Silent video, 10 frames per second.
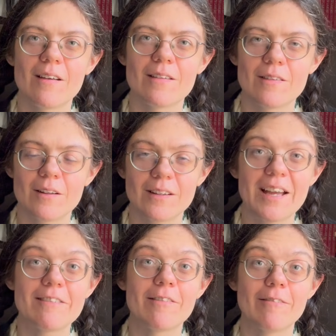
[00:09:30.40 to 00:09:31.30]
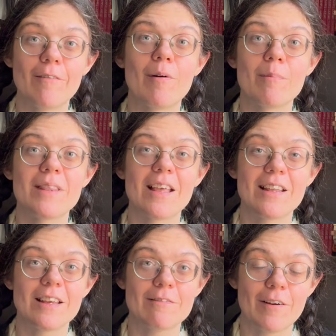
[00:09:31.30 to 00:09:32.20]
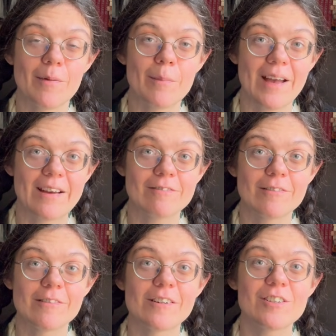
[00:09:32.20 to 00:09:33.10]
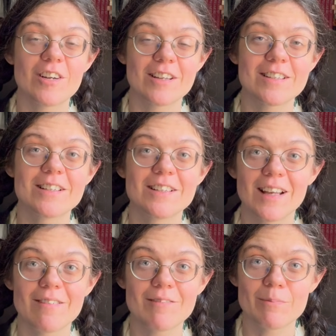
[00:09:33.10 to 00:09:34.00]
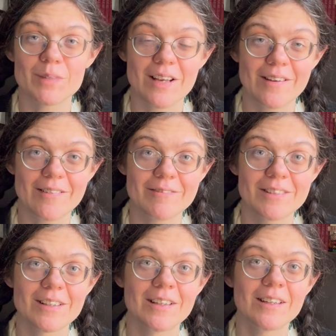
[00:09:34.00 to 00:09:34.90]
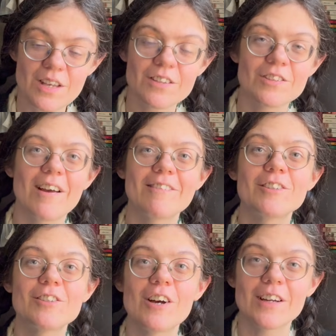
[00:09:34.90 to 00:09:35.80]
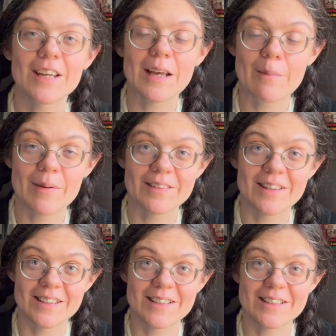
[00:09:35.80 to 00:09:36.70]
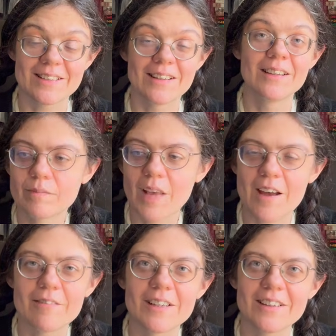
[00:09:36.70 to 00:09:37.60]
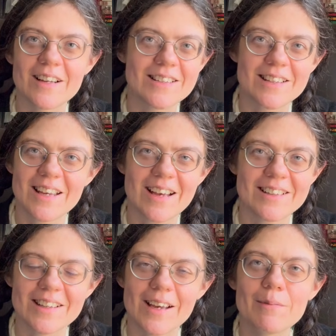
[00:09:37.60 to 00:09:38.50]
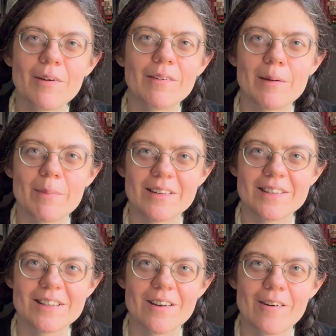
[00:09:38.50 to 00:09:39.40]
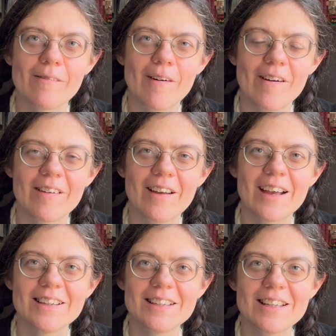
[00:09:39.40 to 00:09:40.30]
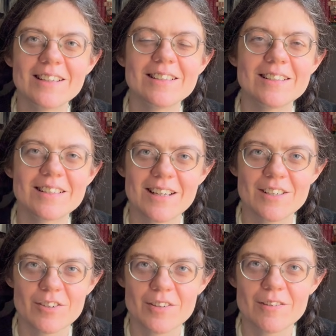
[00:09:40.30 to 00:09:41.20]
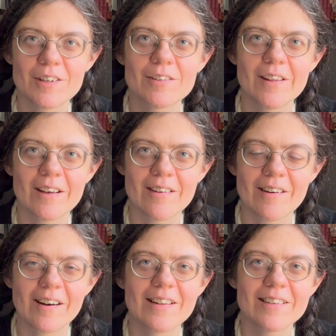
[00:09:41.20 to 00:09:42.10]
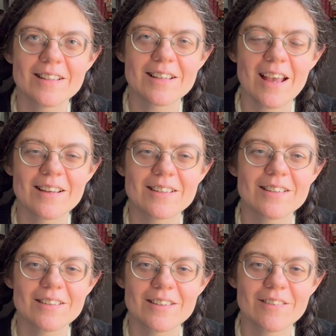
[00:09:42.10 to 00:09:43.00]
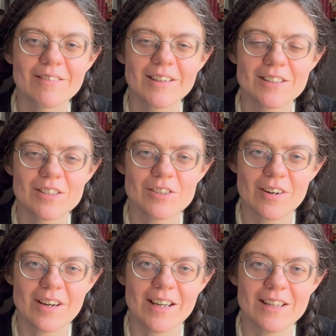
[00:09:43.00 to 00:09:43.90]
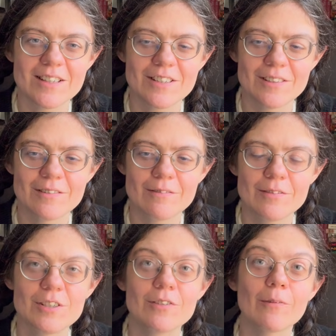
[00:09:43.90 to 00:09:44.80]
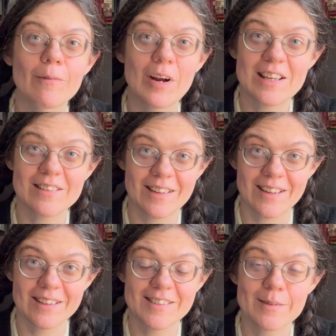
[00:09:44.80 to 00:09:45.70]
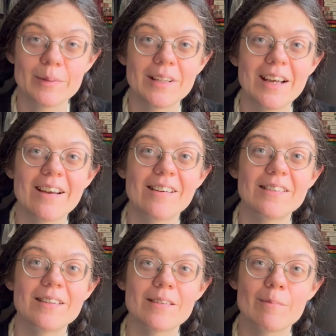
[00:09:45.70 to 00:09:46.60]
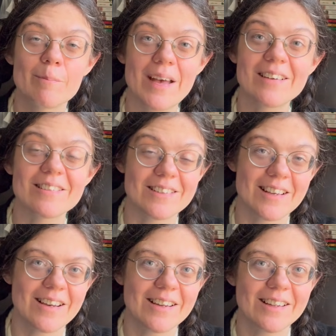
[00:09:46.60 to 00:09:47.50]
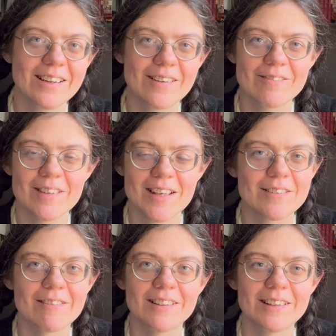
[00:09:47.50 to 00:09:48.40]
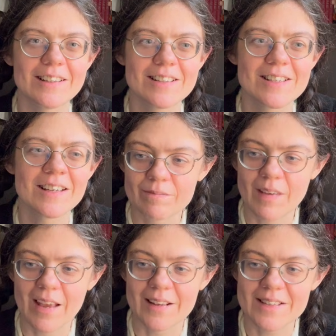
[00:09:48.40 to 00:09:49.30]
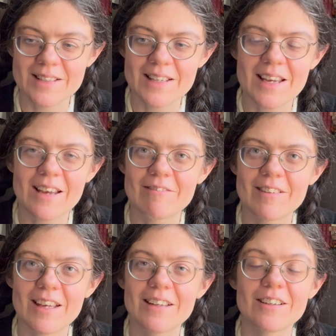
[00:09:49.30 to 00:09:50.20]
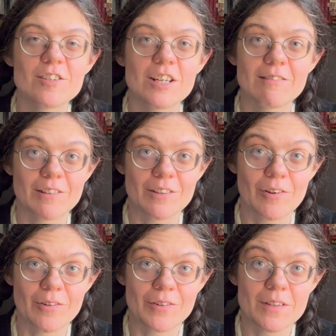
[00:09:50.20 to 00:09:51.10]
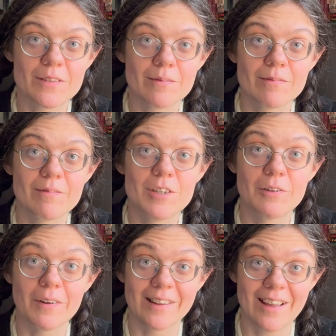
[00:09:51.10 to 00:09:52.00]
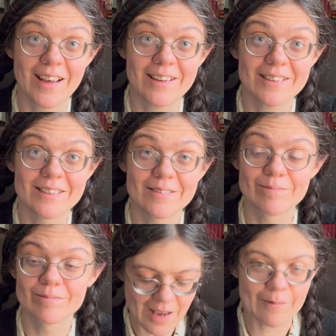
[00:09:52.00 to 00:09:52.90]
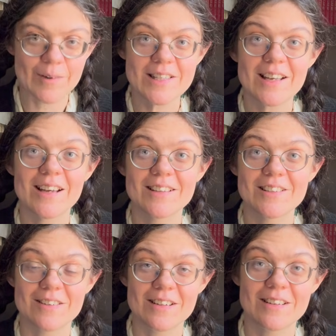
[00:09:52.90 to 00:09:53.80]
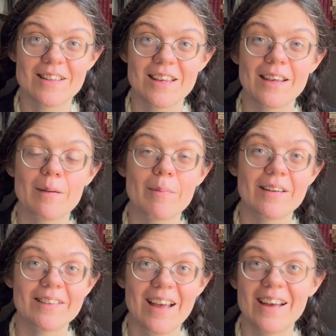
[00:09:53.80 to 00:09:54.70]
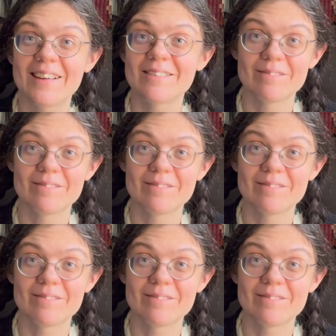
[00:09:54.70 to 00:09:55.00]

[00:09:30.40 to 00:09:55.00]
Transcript: the life of a woman that they felt bad for just to save themselves. So after talking about this, I realized that yes, I'm going about this all wrong. I need to stay true to who they are, and in this case, they're going to try to do the right thing, to play on the better side of these villains, and see if they can achieve their goals doing that. And once I started thinking about that,